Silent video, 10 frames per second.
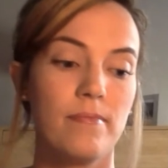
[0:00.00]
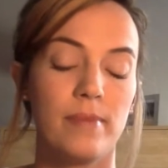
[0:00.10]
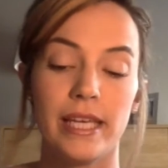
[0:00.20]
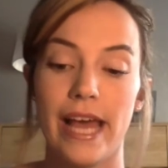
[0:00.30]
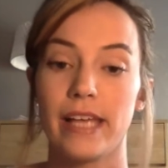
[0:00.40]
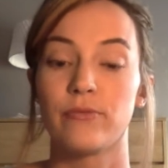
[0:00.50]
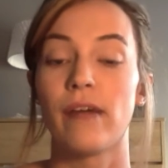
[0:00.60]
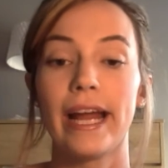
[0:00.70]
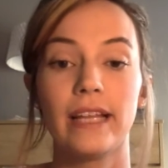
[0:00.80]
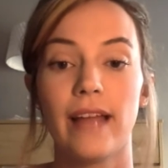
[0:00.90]
But yes,
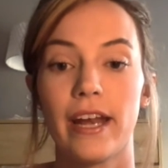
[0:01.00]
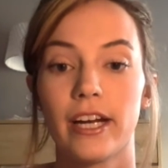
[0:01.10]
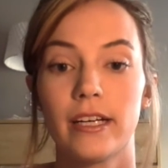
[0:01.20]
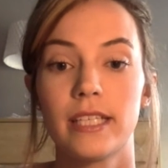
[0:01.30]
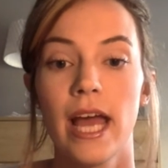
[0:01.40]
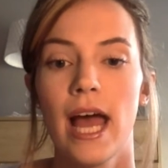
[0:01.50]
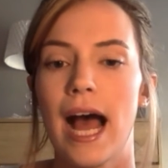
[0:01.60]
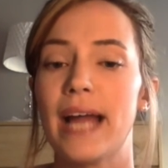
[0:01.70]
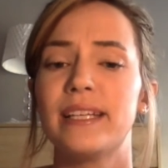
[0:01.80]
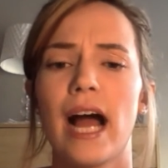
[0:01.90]
write letters.
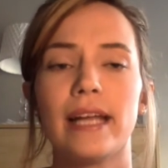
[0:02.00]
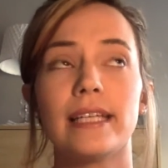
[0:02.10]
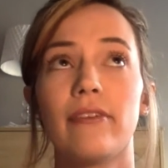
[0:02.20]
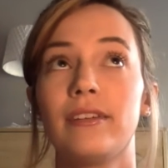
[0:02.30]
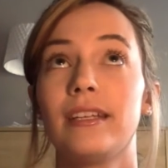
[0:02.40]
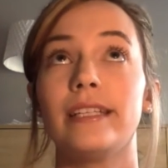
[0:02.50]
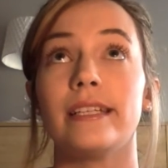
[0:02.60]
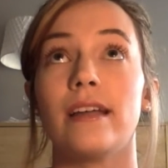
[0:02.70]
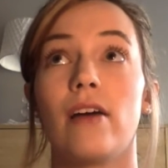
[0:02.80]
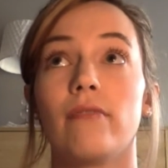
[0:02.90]
I definitely
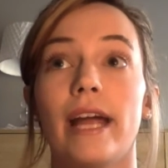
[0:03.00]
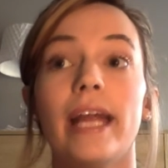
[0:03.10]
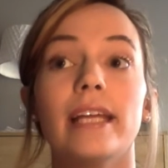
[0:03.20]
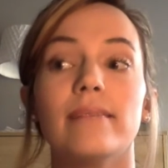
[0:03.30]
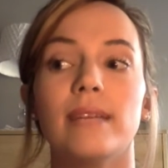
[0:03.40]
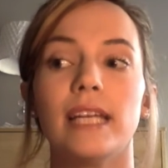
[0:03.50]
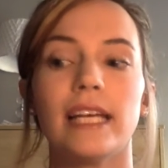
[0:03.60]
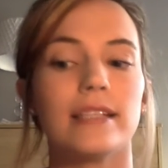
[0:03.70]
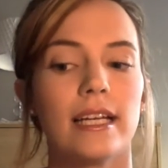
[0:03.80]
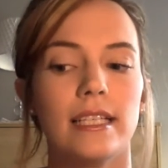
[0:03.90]
did not write as many
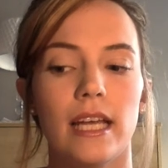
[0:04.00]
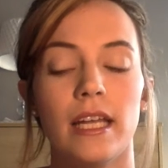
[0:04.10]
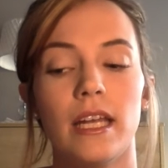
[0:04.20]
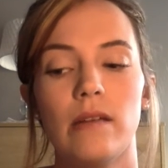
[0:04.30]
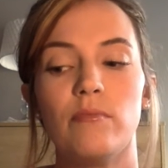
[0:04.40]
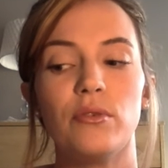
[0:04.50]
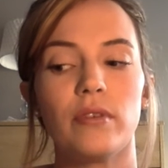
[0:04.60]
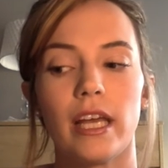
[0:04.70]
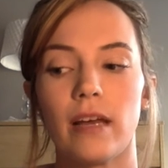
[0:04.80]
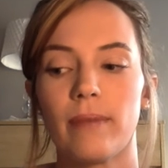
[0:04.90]
as I did in boot
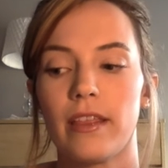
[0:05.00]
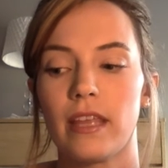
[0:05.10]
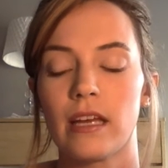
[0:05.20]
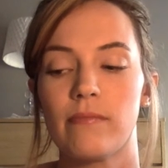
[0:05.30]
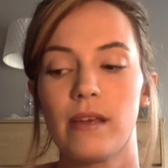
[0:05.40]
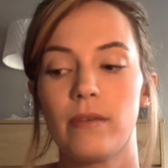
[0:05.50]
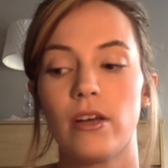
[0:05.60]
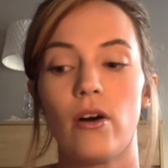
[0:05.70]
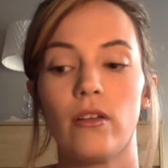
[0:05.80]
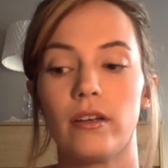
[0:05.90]
camp. I think maybe
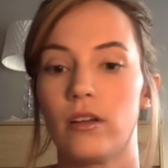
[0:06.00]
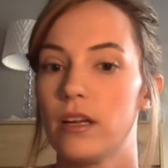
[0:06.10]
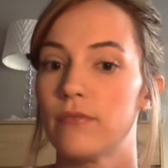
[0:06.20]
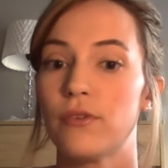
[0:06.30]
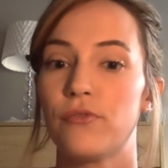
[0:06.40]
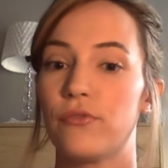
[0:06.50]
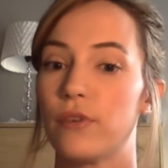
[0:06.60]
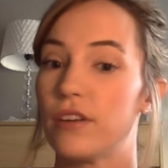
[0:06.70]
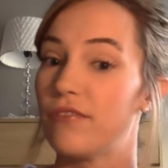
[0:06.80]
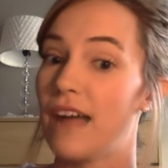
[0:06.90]
all in all I wrote 4
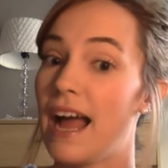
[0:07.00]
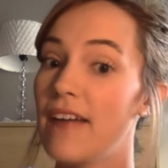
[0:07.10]
or 5.